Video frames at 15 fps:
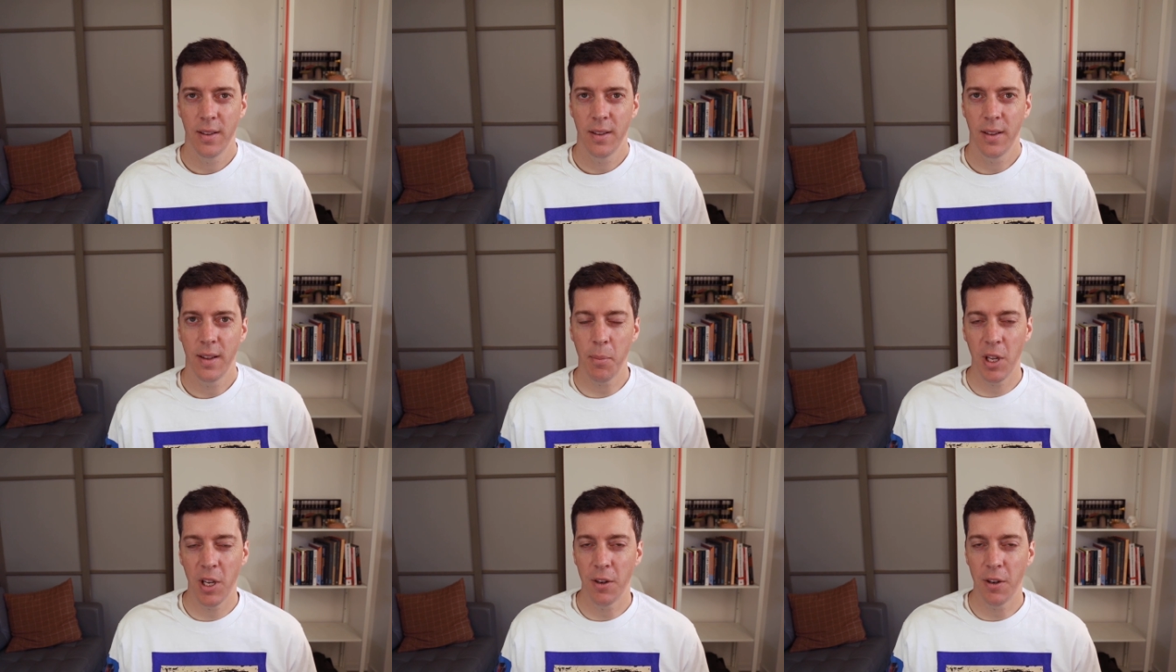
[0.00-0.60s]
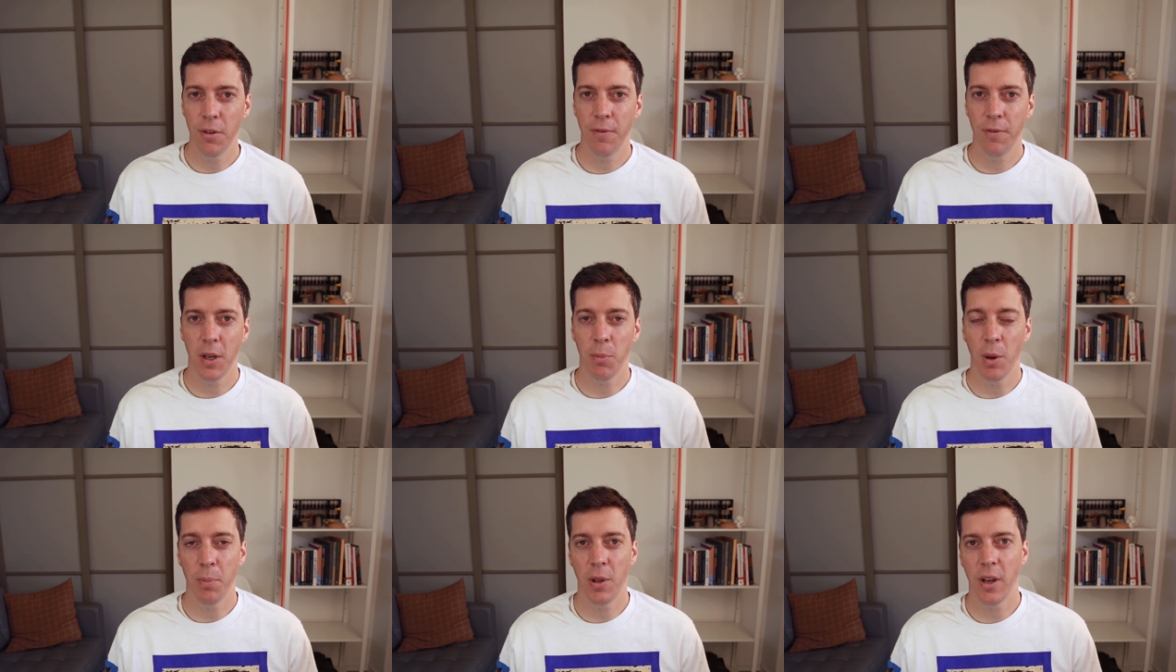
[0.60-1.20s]
I made a new
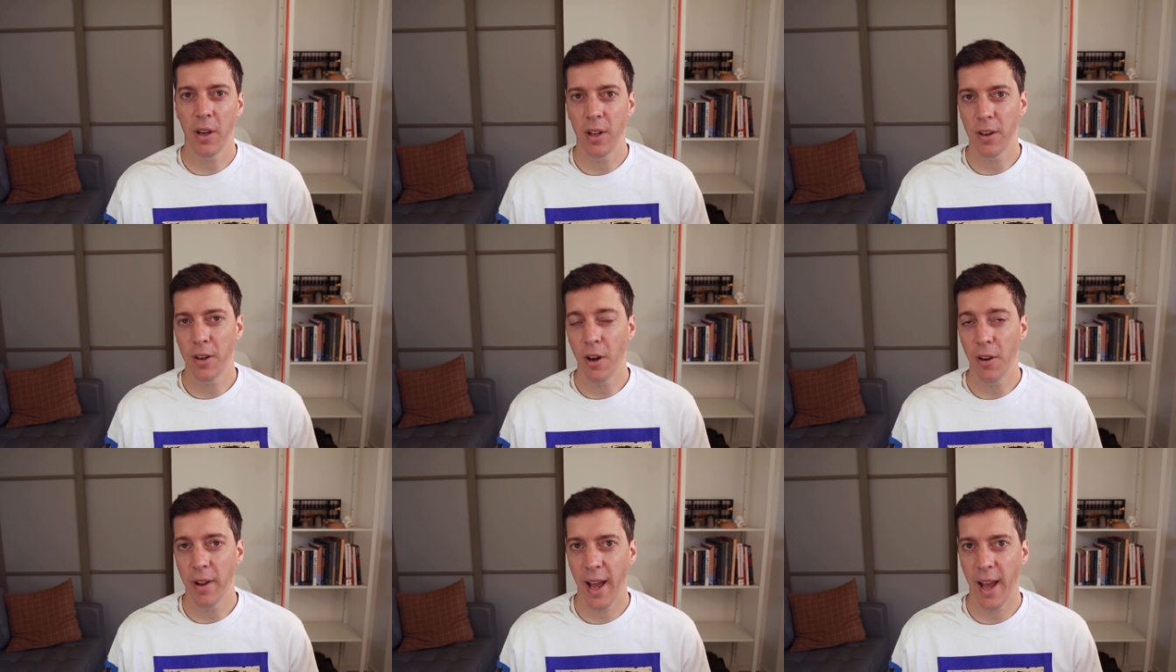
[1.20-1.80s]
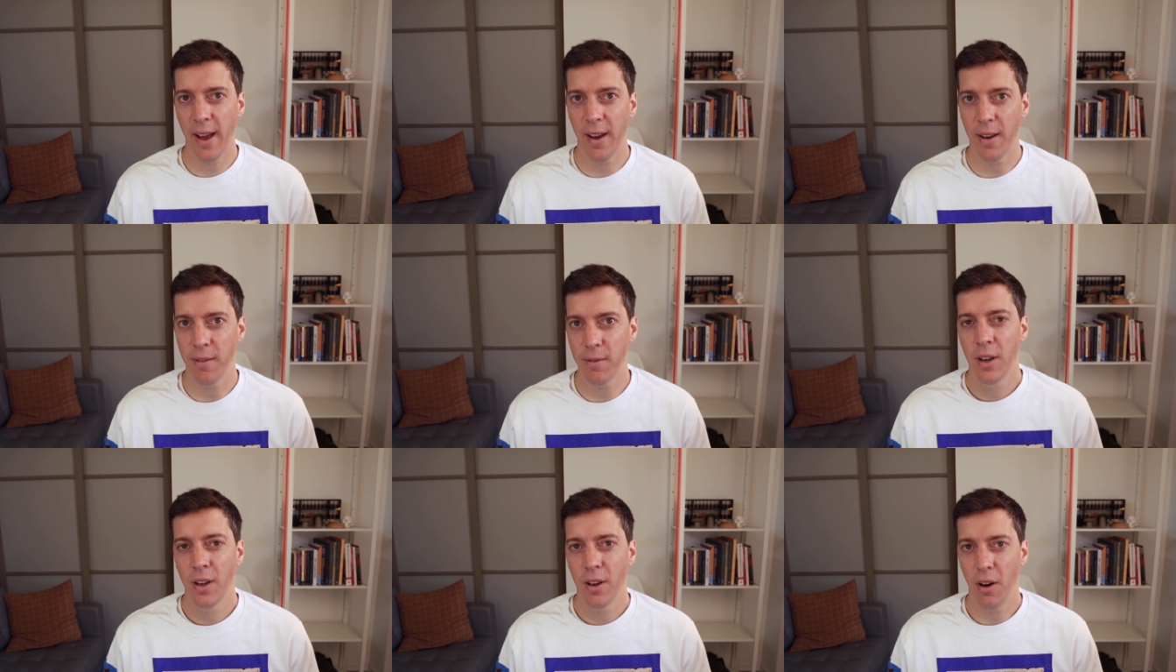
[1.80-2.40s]
Figma plugin called
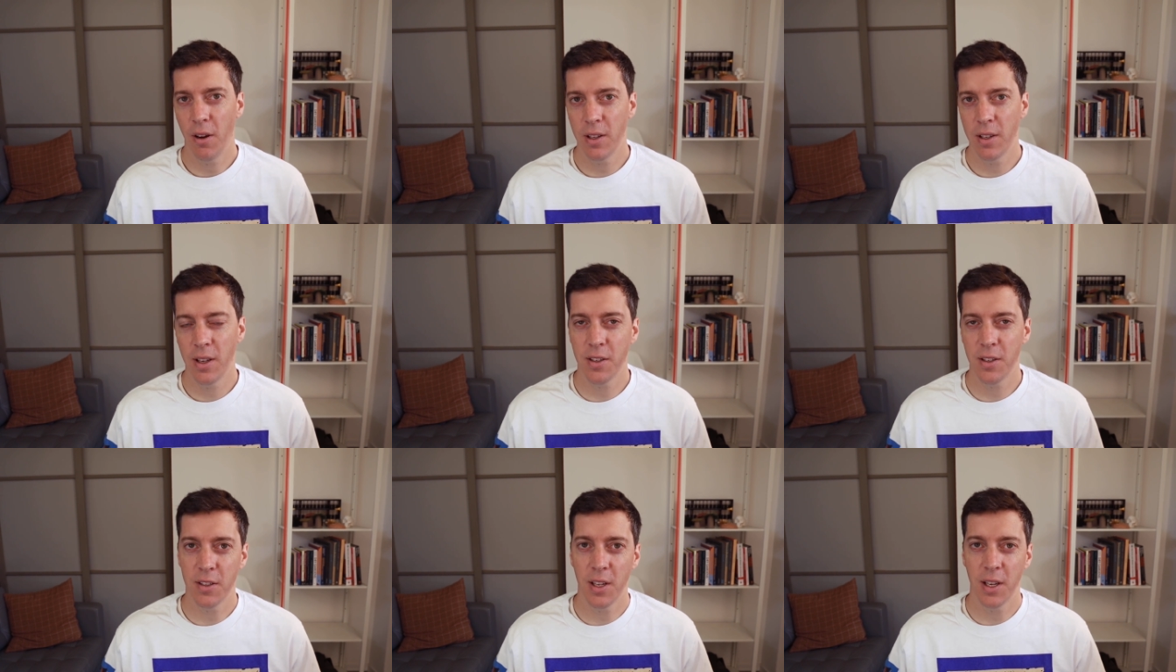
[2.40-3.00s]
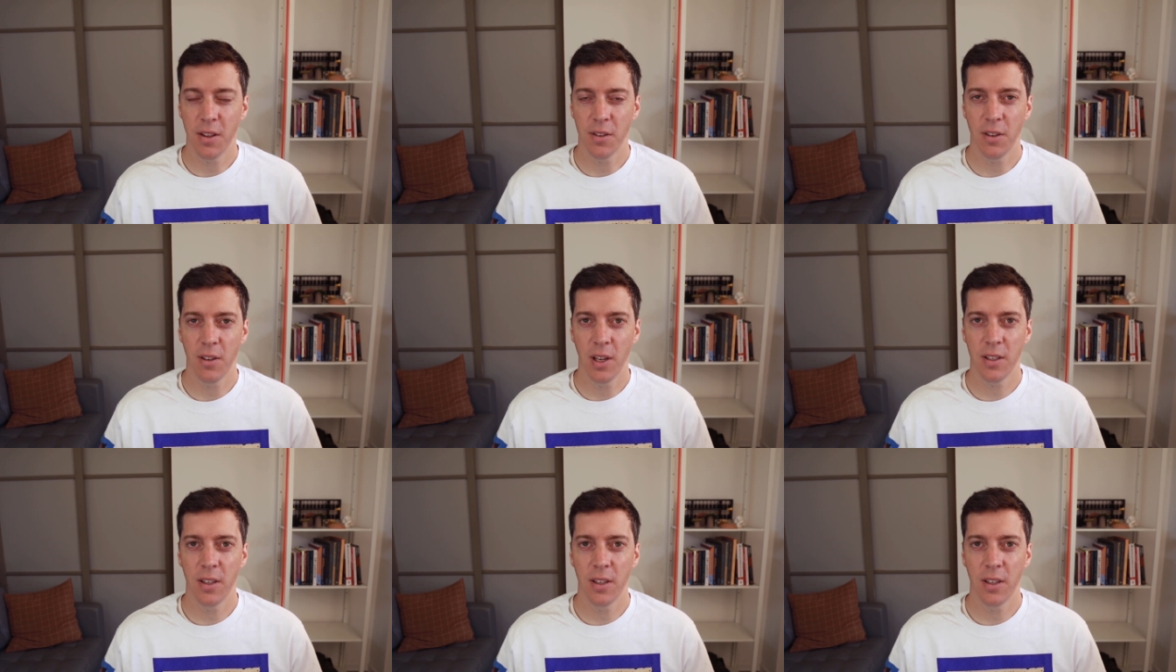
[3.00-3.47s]
Halve. All it does is take the selected